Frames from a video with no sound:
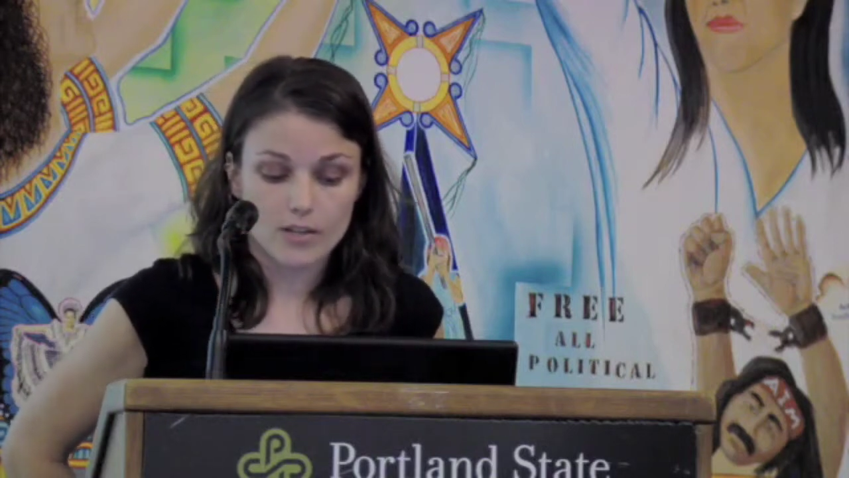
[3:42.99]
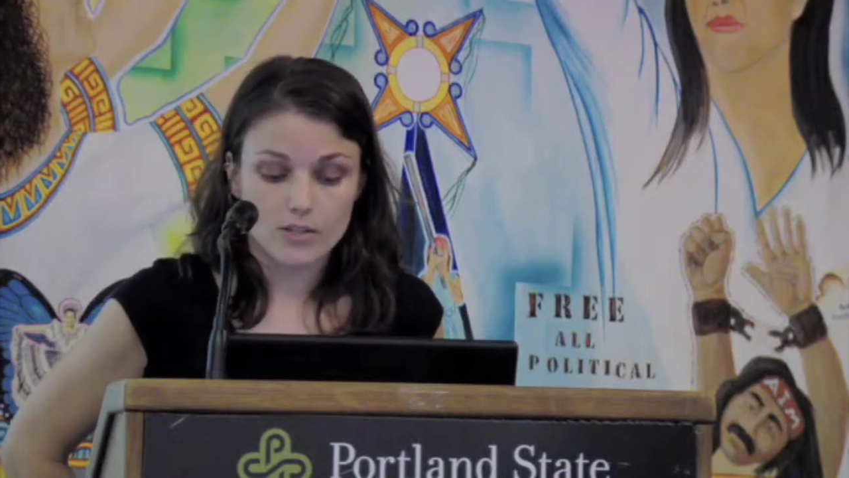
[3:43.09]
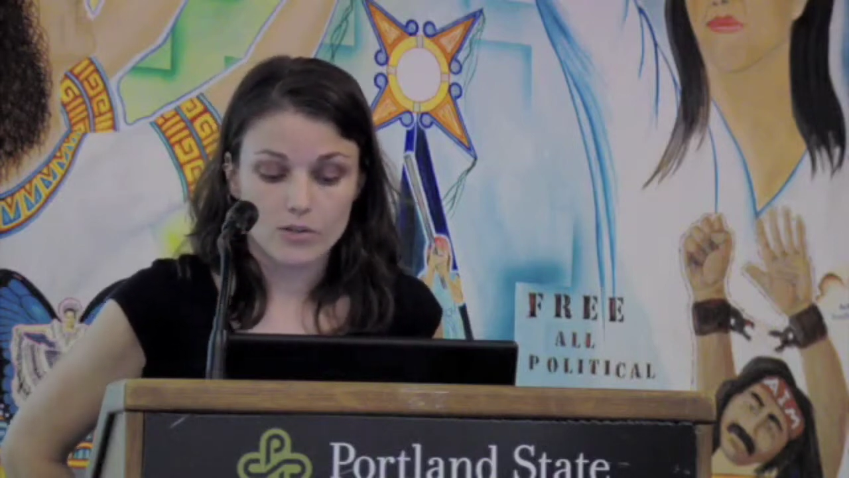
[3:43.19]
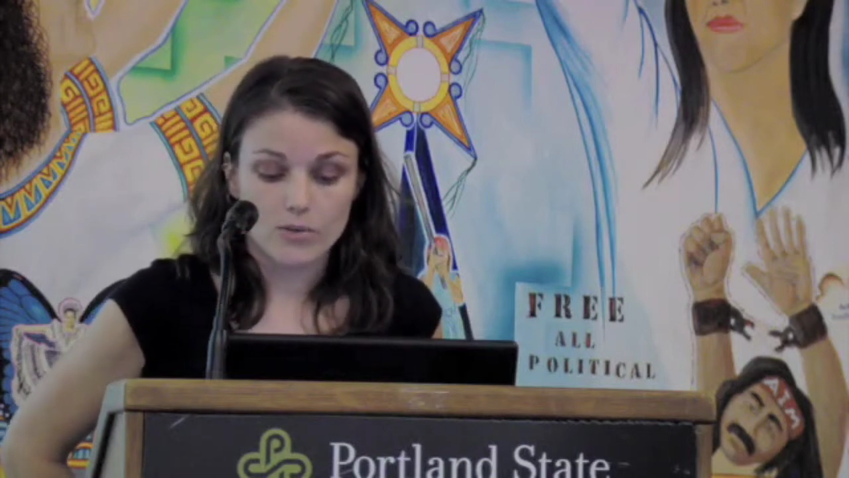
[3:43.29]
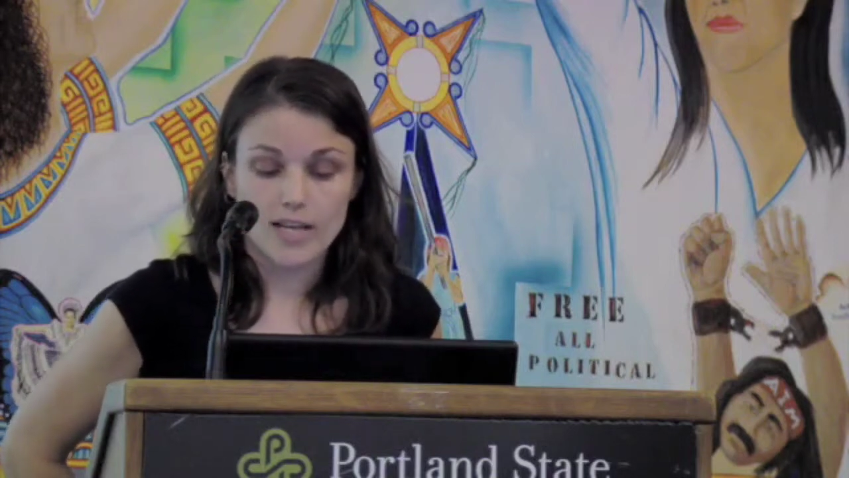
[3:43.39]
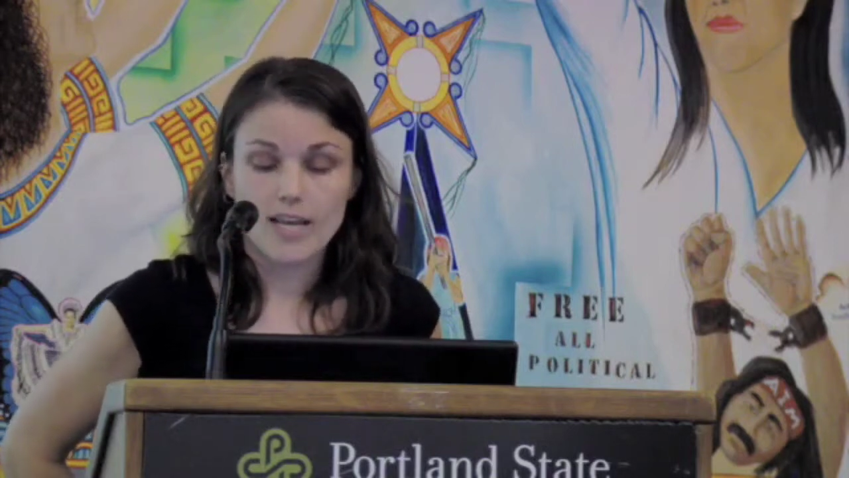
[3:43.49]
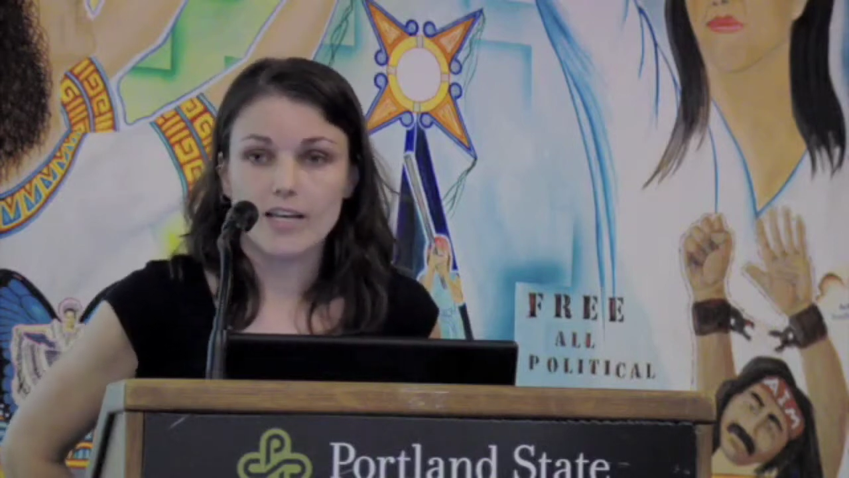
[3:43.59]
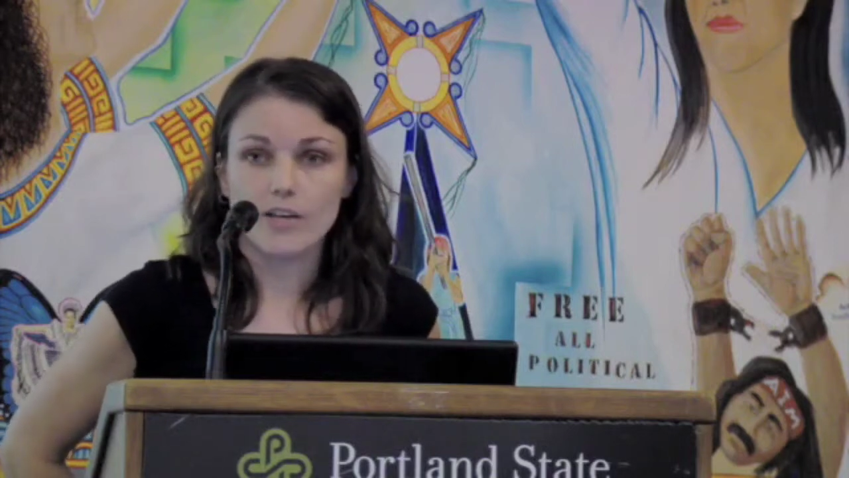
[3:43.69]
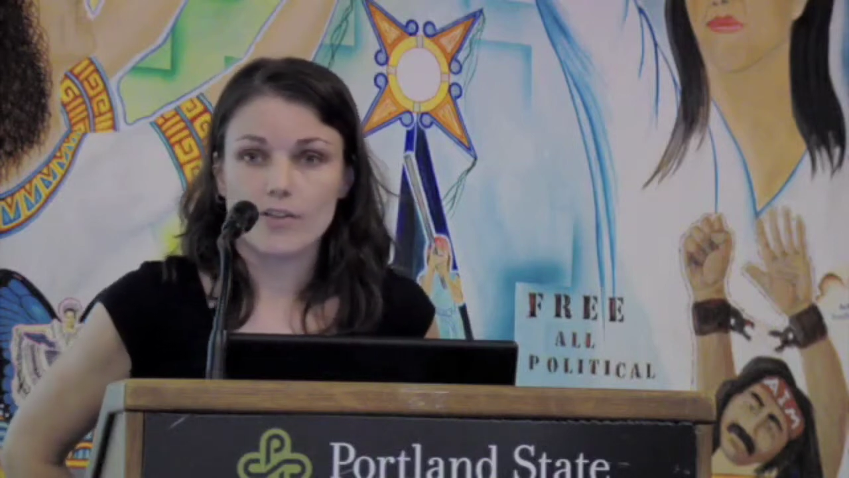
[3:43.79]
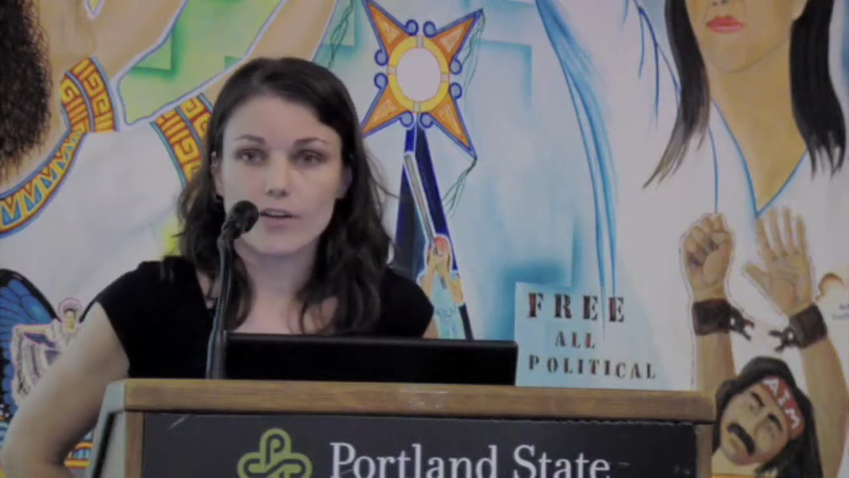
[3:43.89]
to
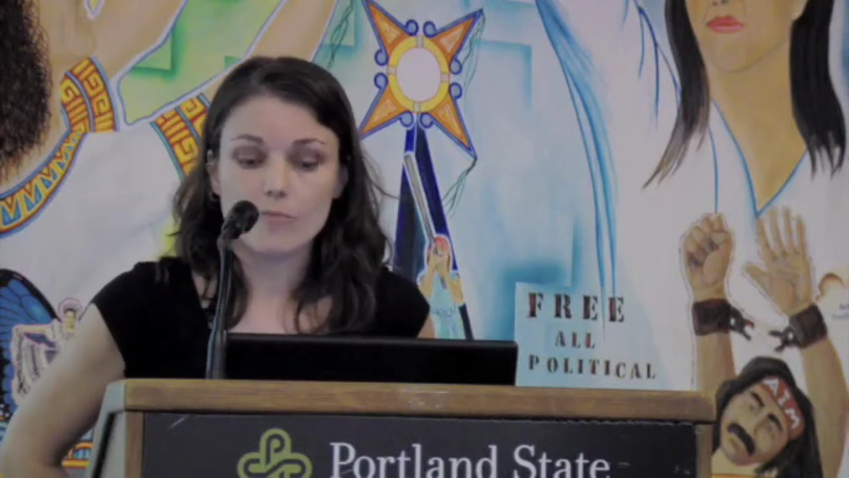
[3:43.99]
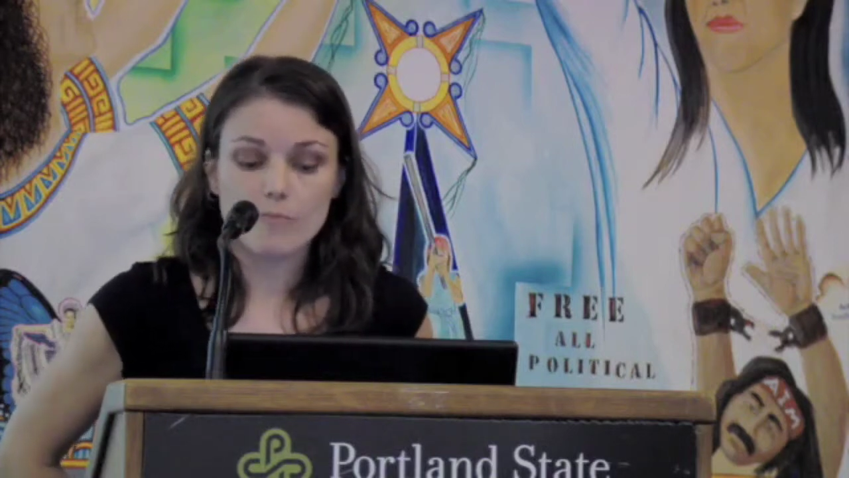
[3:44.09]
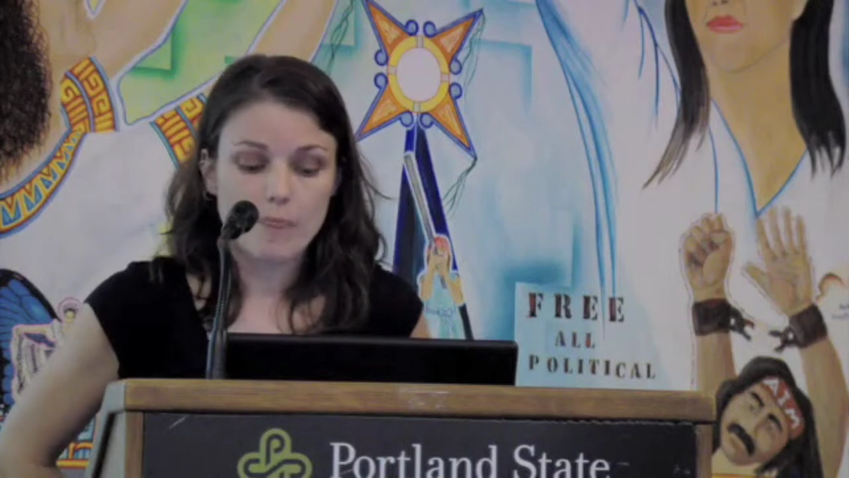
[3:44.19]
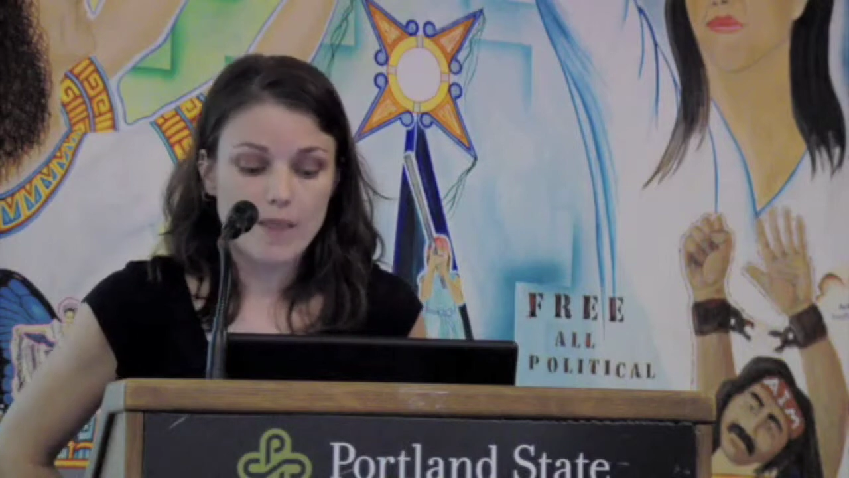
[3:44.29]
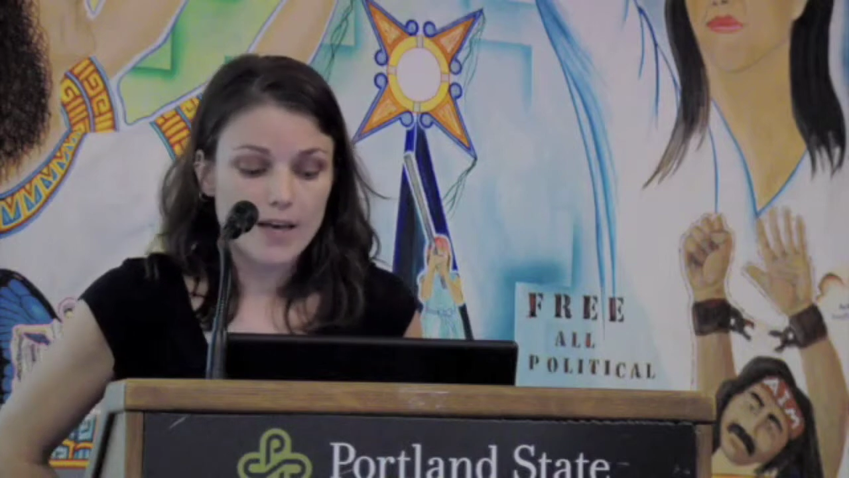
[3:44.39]
inhale them.